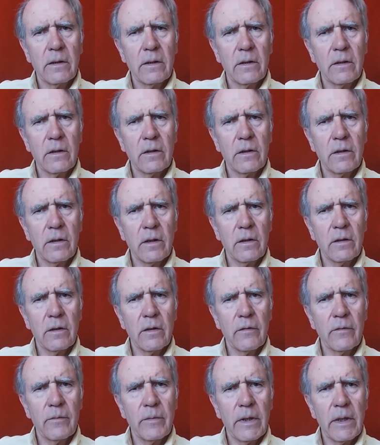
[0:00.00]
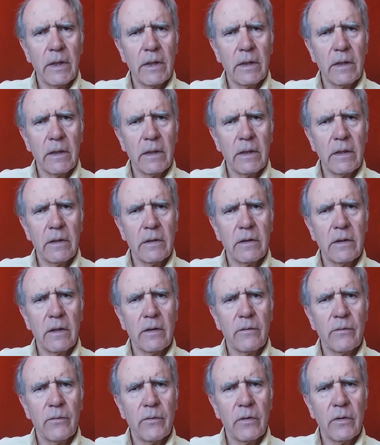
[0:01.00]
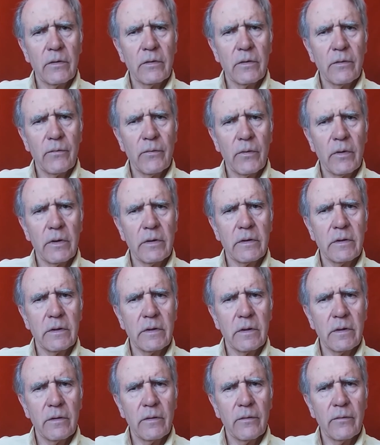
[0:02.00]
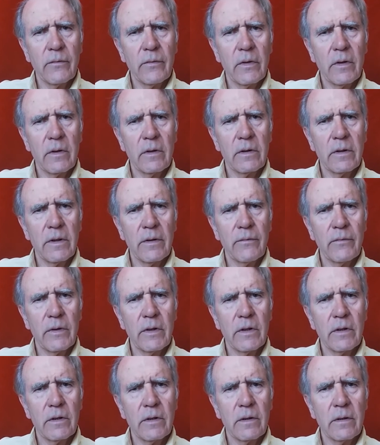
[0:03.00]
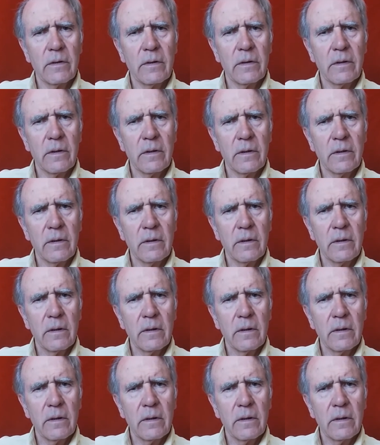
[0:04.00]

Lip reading: The notion of being is therefore the first of all definitions,